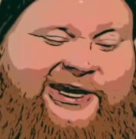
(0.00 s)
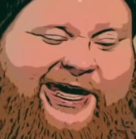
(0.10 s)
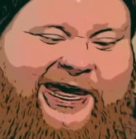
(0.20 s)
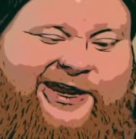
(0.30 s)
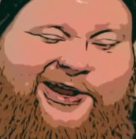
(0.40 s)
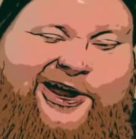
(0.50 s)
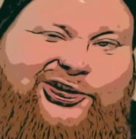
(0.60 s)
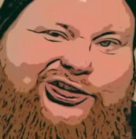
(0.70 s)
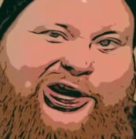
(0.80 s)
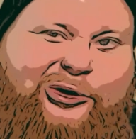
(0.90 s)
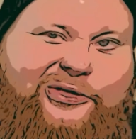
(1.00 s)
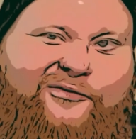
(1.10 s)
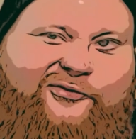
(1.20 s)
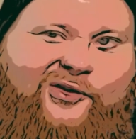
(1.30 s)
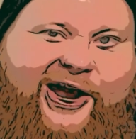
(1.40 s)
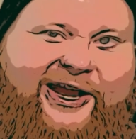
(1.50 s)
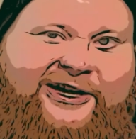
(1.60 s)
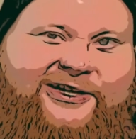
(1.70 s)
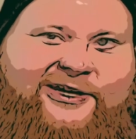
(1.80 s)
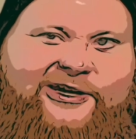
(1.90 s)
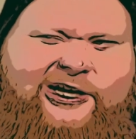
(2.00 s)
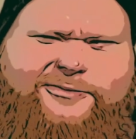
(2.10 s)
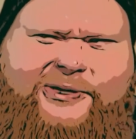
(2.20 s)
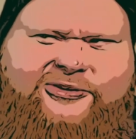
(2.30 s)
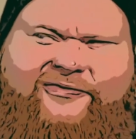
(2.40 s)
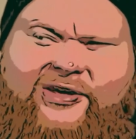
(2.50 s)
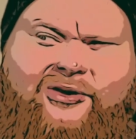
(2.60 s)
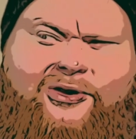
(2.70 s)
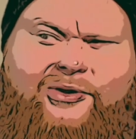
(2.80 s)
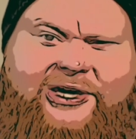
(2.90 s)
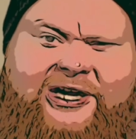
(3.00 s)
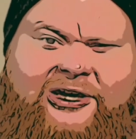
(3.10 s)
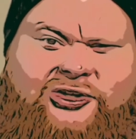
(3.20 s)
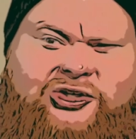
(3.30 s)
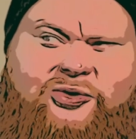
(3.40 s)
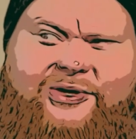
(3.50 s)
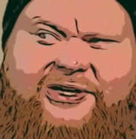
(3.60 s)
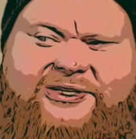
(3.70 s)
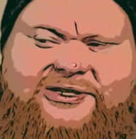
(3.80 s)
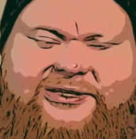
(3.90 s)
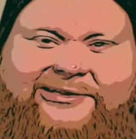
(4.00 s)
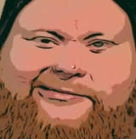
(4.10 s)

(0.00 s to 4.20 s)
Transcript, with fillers: and share with a friend, especially if they don't know what a kinkajou is.